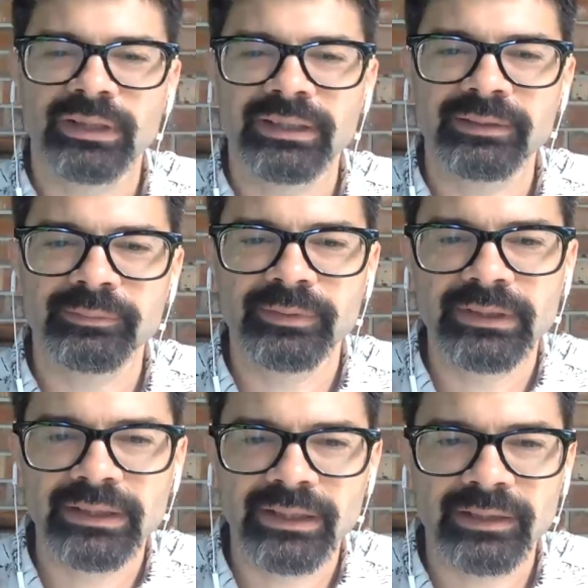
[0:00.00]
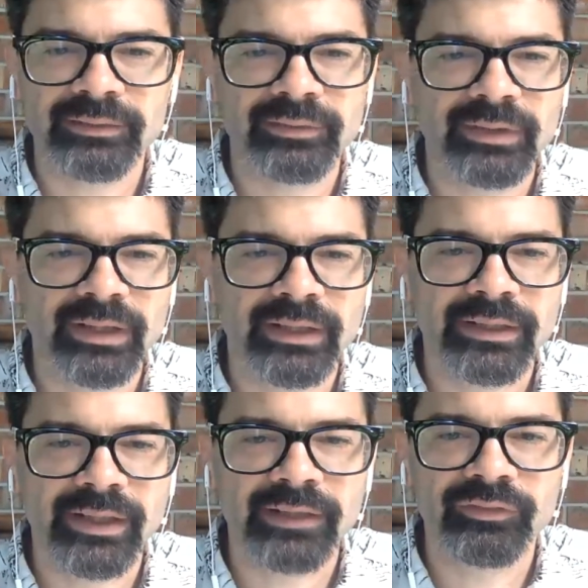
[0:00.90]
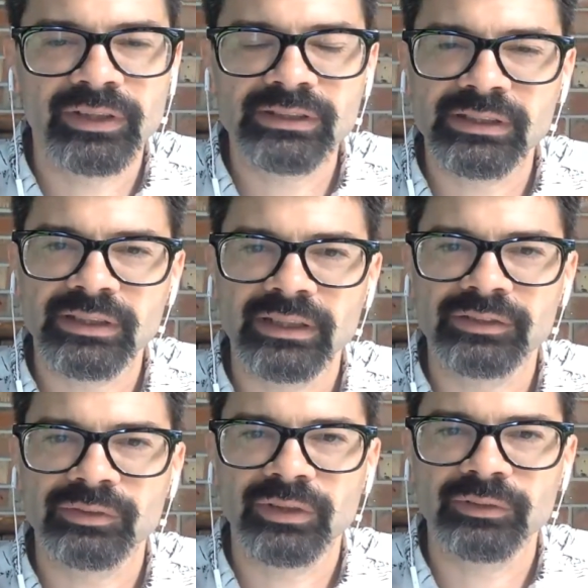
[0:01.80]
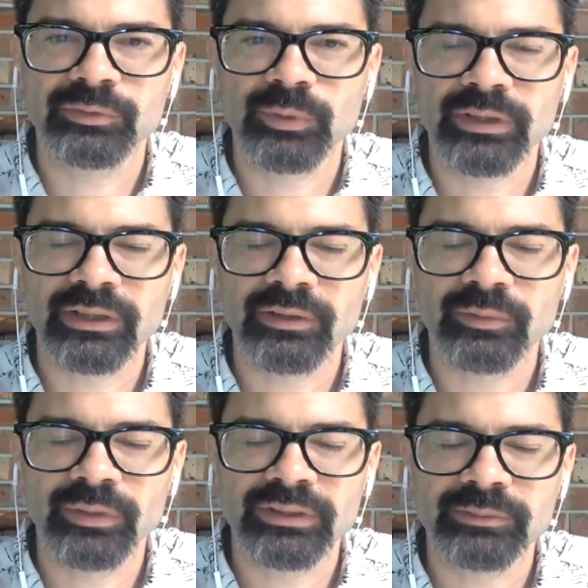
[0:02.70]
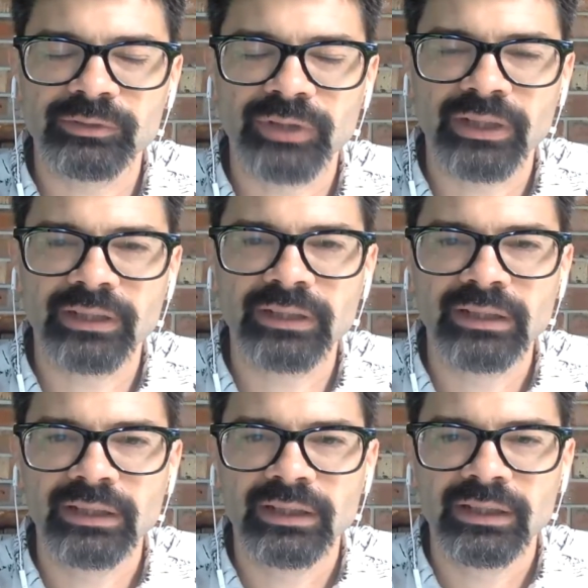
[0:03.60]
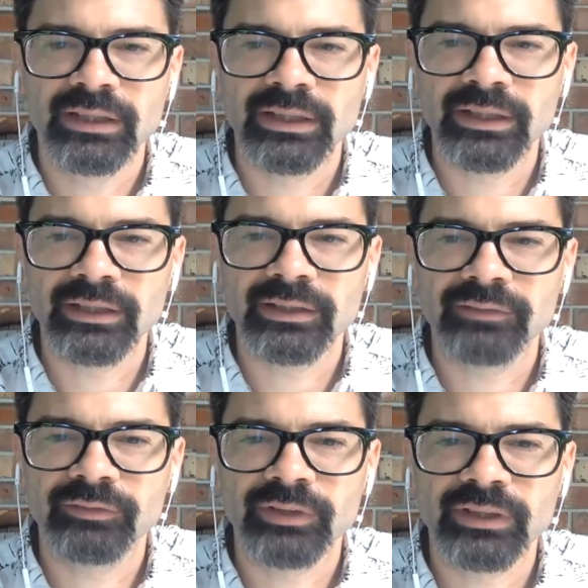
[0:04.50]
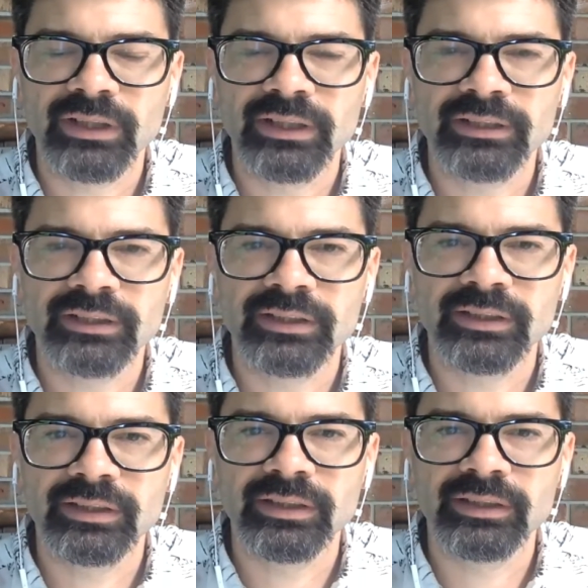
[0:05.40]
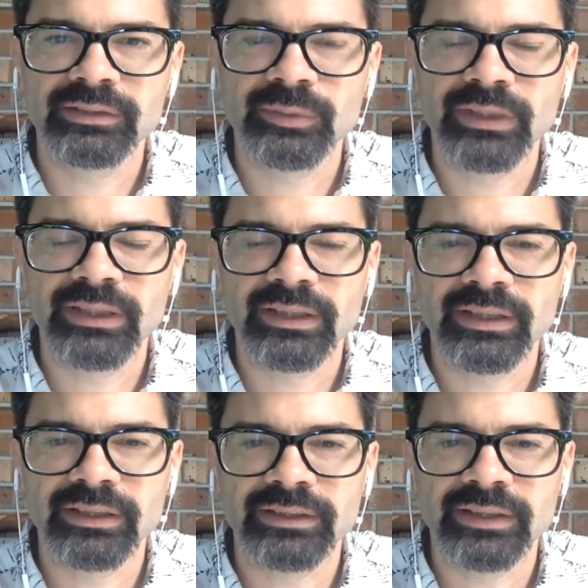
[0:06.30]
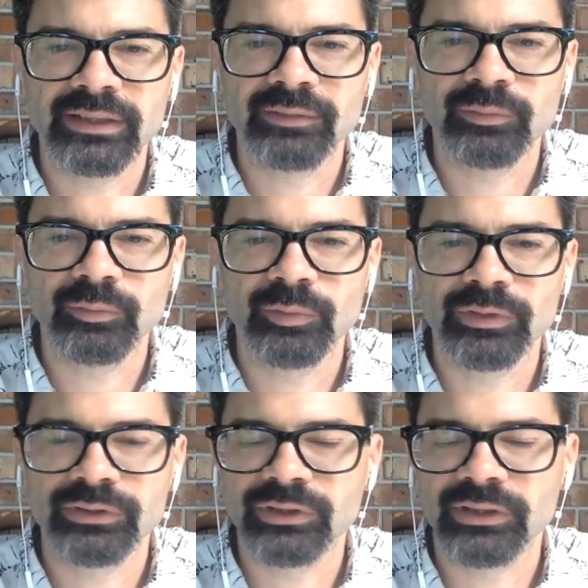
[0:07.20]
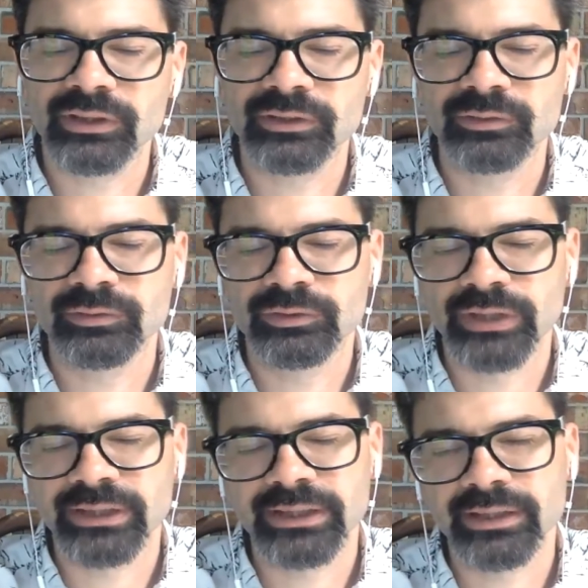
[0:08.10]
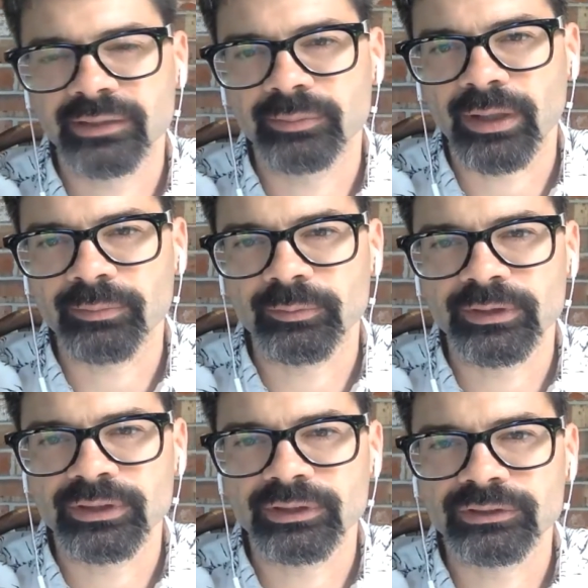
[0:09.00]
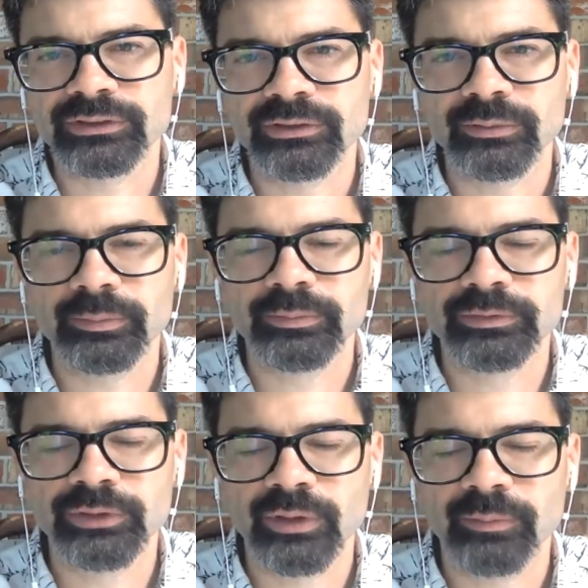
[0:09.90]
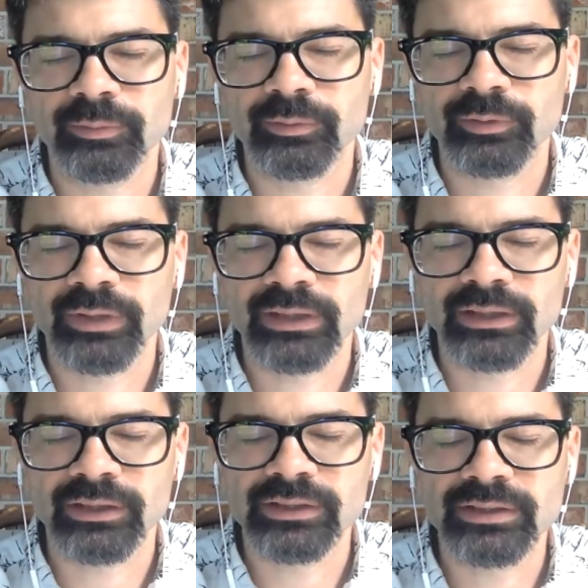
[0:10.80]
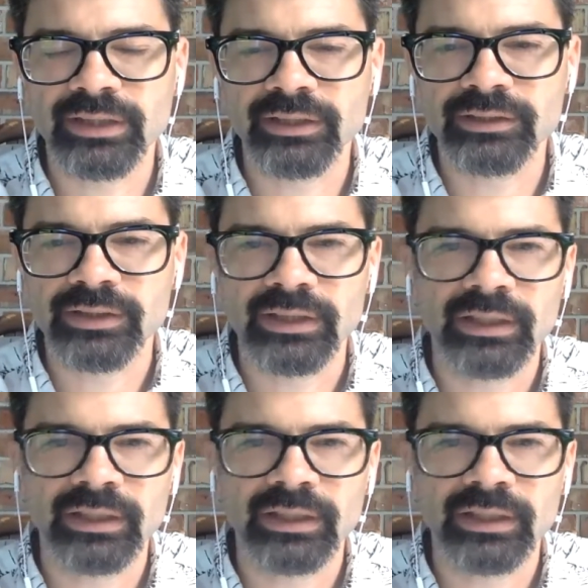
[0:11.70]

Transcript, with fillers: Um, I, I thought of this as I was working with some training uh, for a client this week that uh, we were struggling trying to get the proper materials to show up correctly on the stairs,